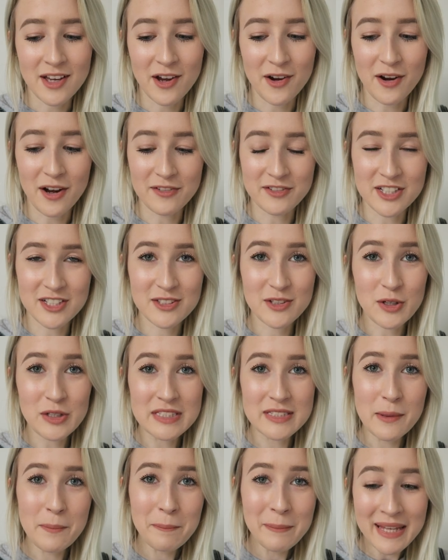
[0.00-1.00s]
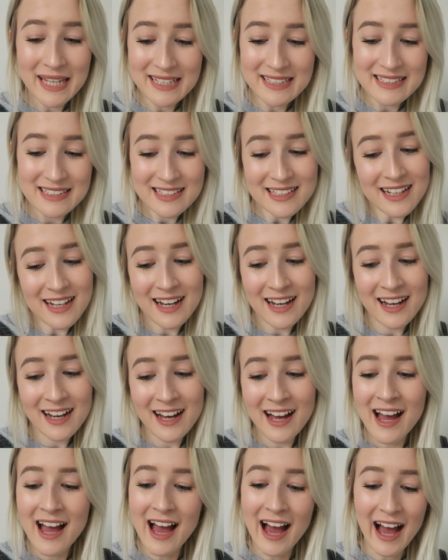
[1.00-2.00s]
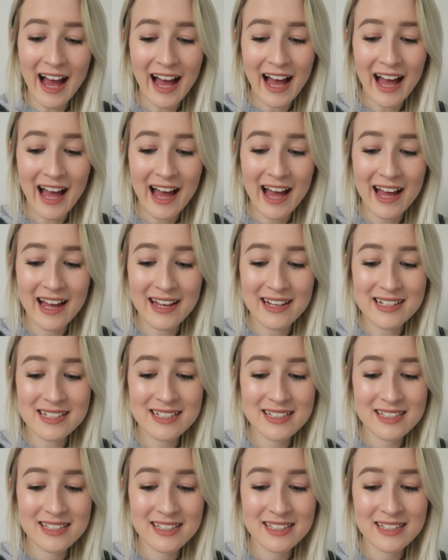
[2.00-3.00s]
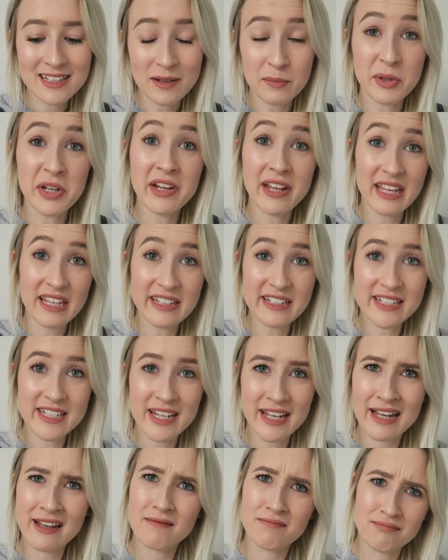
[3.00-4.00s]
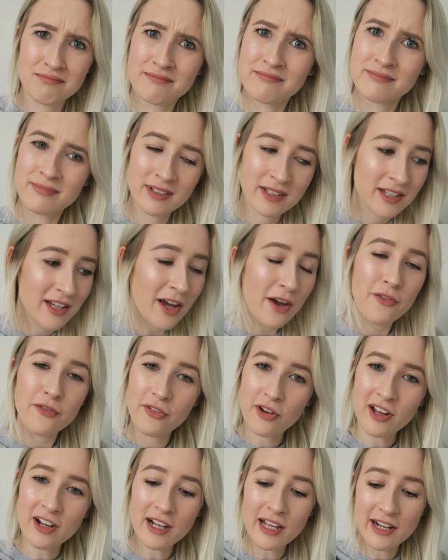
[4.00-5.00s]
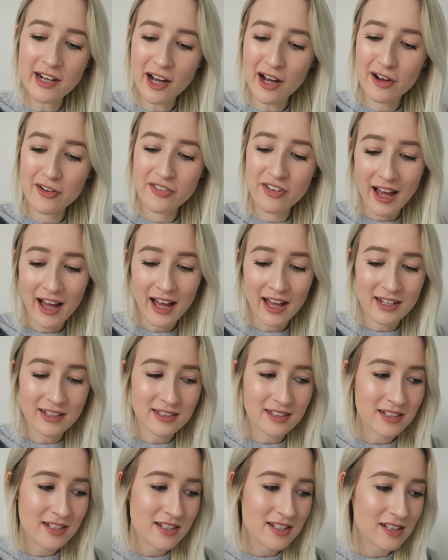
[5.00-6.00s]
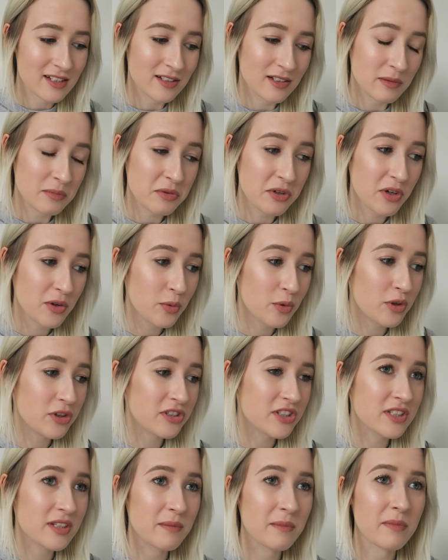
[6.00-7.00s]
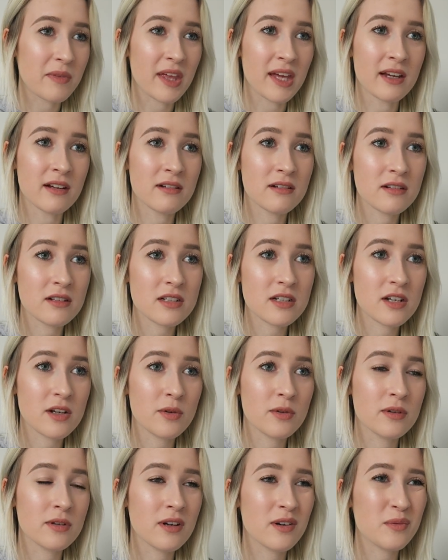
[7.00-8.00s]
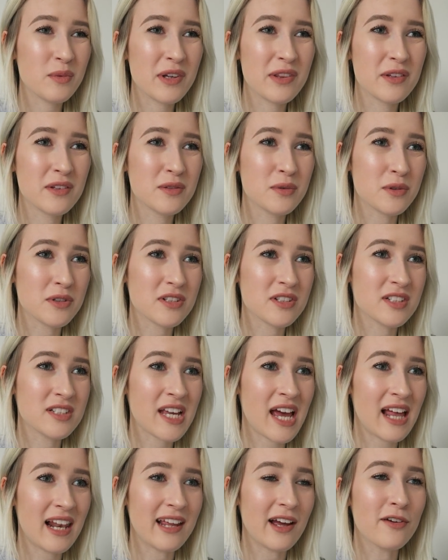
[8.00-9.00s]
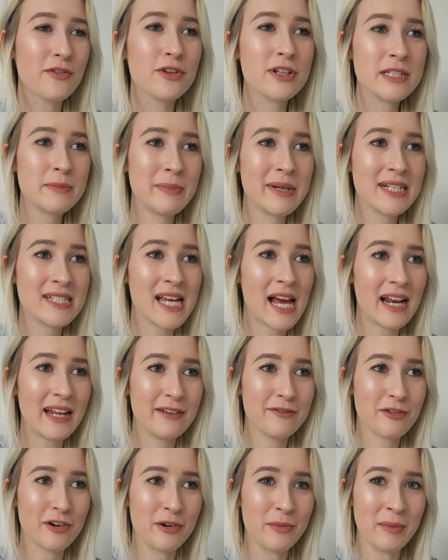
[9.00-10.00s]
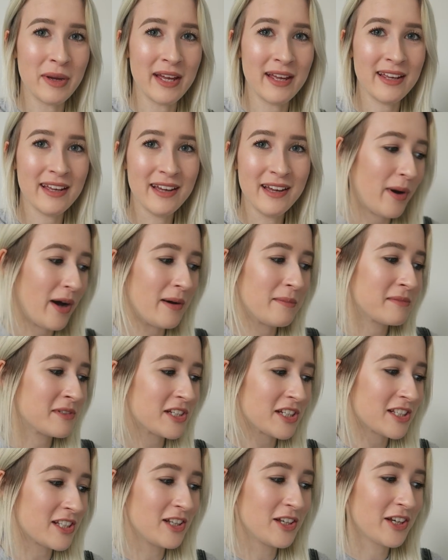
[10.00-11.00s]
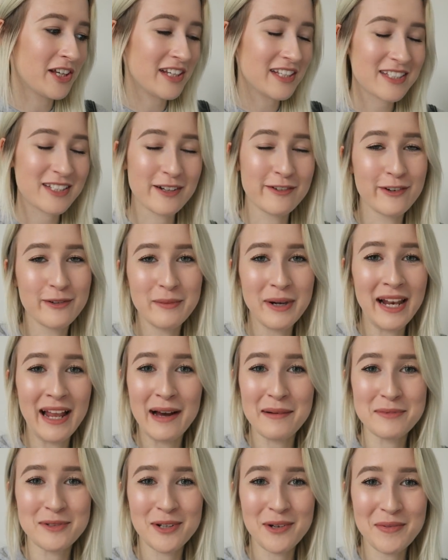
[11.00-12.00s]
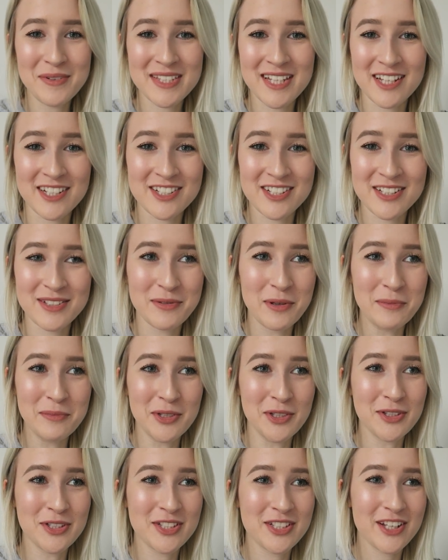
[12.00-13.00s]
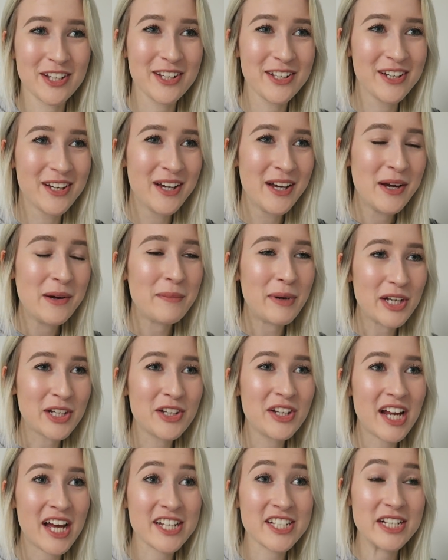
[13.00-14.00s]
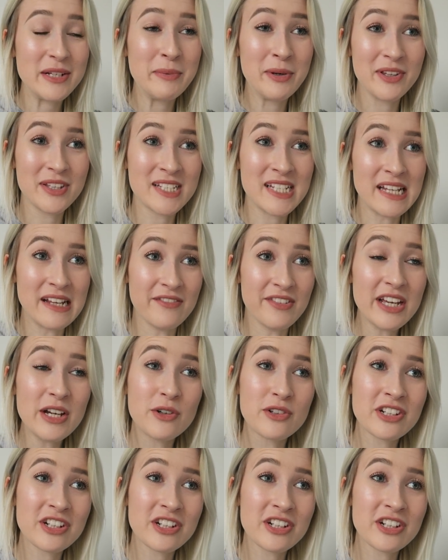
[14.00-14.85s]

So I've just got some pizza and I'm gonna eat it funnily enough and I'm going to watch something. I don't know whether to watch the telly. I've got this big telly in front of me but I'm just looking at stuff on my laptop because that's just what I'm used to. But I could actually put the TV